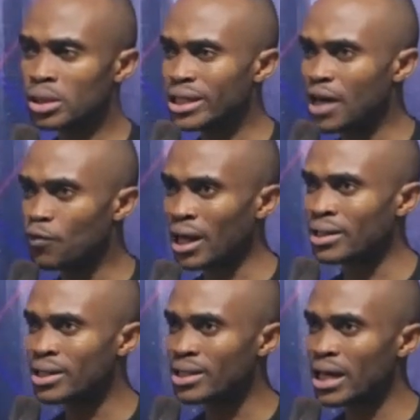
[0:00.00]
the devil
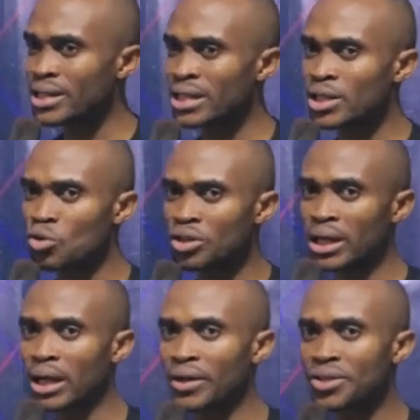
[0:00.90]
and his agents in your
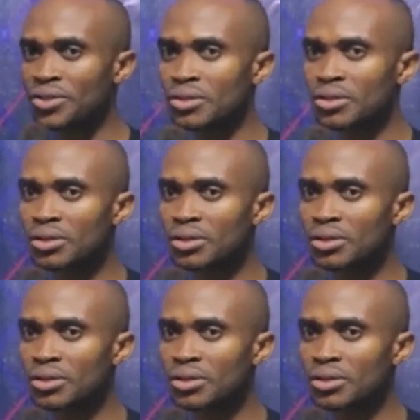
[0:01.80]
generation.